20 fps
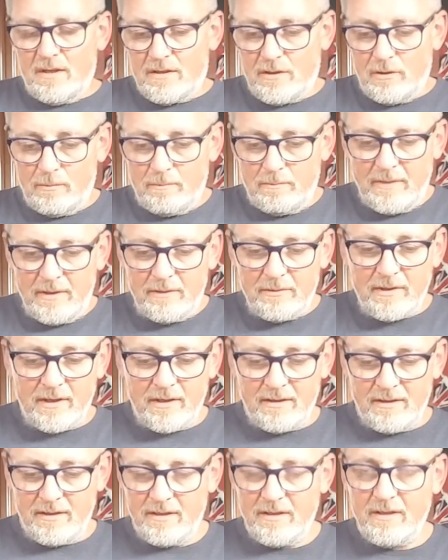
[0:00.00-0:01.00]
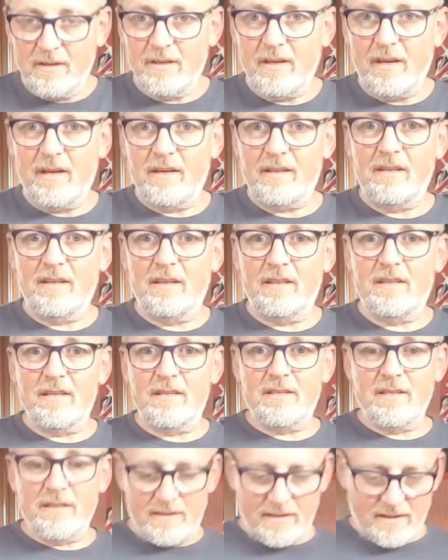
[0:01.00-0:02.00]
So mounting anything like
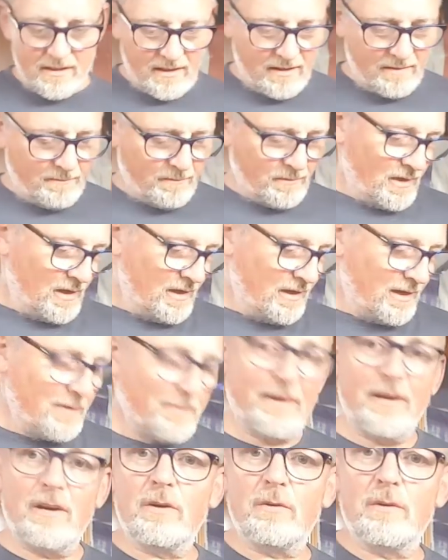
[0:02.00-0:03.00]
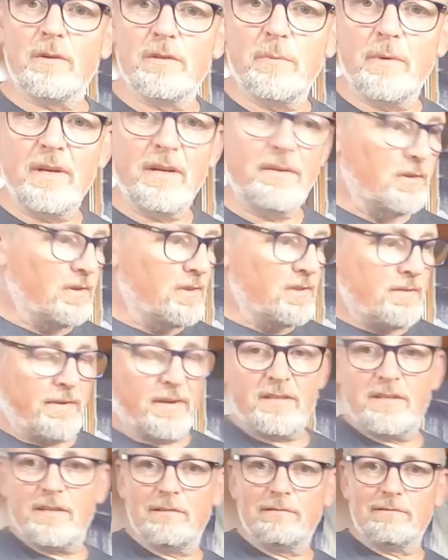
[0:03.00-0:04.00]
this is a little bit awkward. So what I've done is I've
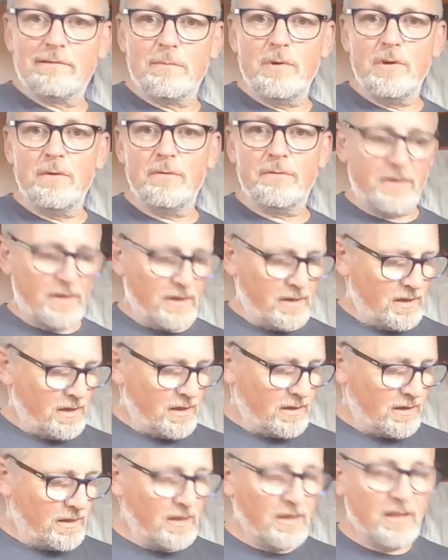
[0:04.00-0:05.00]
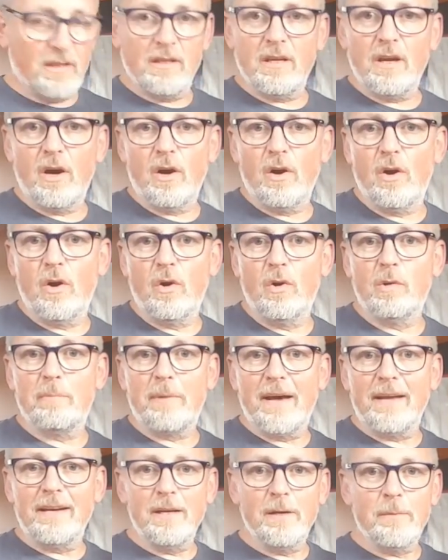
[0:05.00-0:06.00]
actually removed the whole
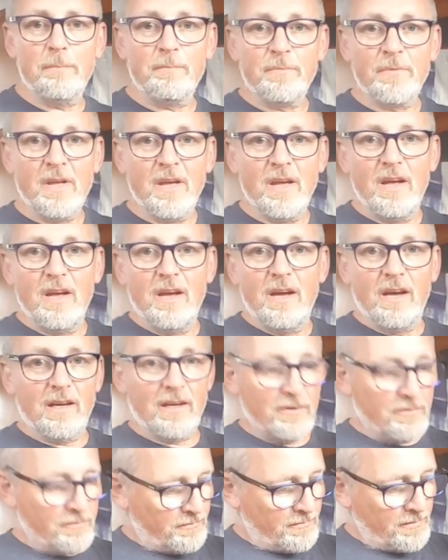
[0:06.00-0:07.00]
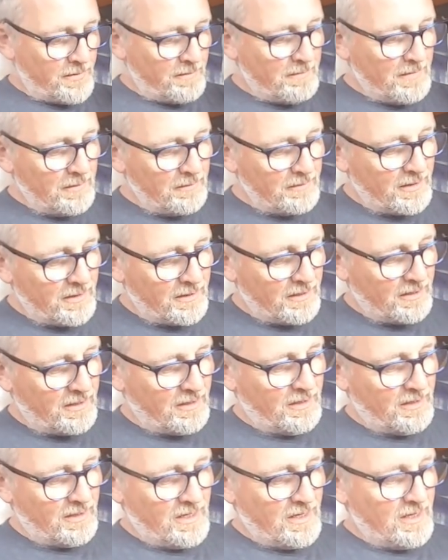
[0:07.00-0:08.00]
panel and I've mounted
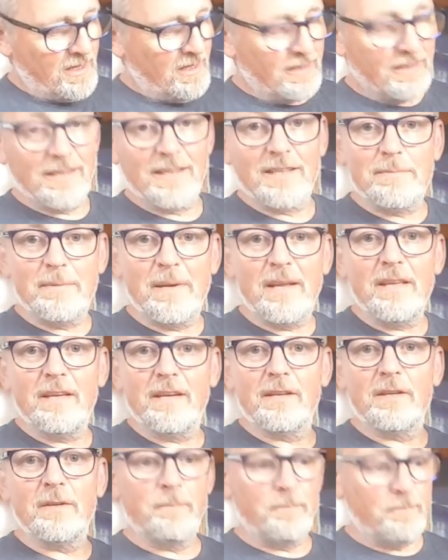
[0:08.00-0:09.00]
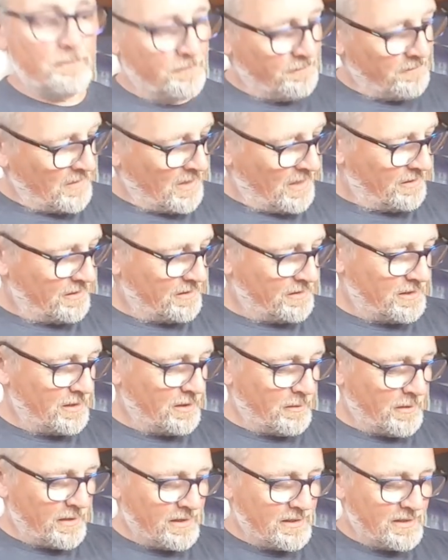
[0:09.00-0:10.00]
the display here. You can see
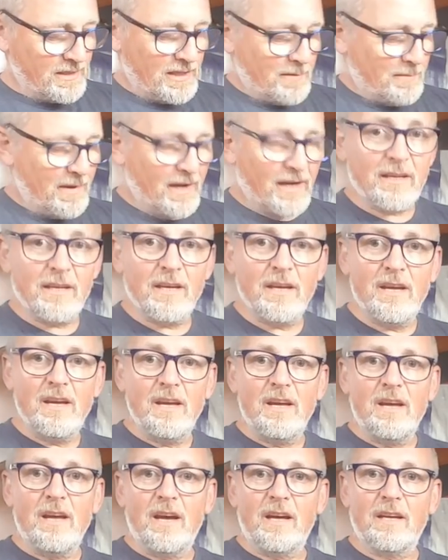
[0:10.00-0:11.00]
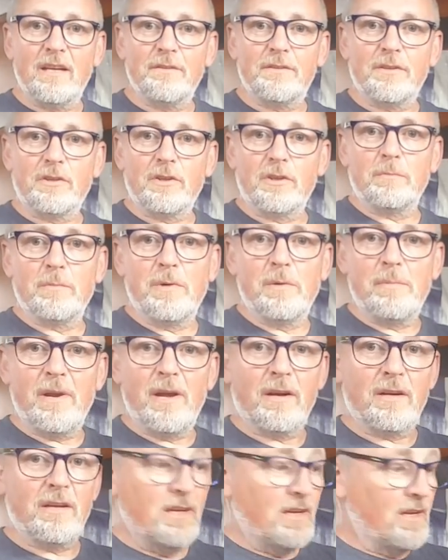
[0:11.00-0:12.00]
the wires at the back, and it's the terminal
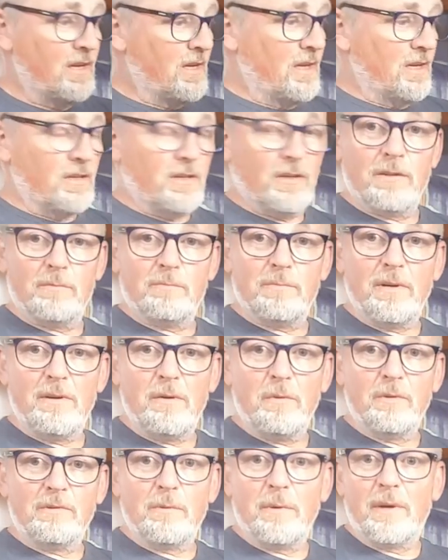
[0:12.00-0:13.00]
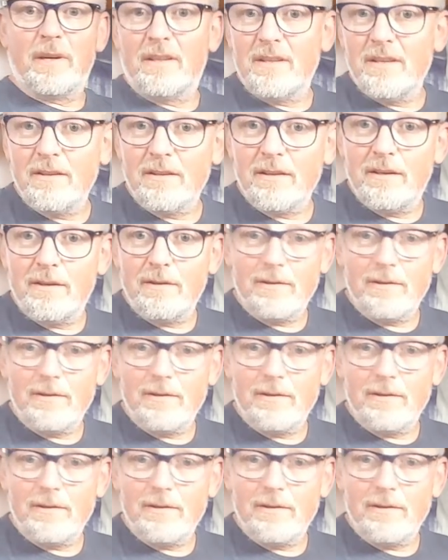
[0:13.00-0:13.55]
block. You're probably wondering what are the other